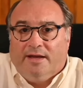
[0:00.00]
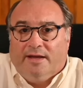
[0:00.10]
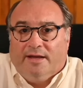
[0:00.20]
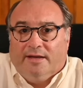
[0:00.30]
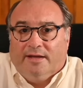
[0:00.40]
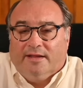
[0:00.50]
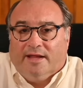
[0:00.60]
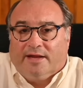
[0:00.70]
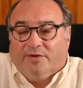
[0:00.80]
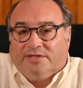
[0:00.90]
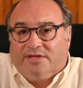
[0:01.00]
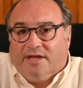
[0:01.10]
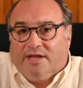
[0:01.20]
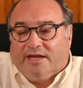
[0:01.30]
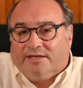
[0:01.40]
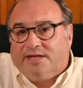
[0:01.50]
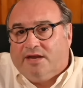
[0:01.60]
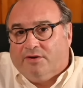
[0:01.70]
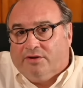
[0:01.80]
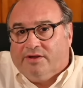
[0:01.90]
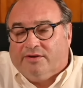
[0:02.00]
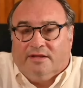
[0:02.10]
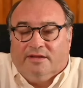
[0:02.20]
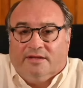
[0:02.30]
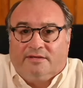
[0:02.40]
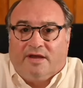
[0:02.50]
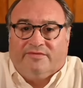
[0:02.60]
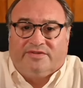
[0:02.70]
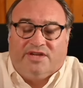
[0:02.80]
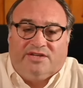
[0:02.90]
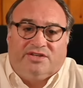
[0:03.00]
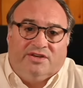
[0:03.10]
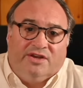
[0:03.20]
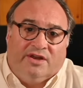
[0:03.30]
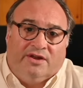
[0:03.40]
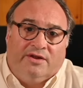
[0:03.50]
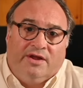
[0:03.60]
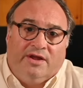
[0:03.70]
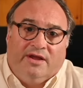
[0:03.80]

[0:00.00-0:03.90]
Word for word: uh, like we like I said earlier in the conversation here,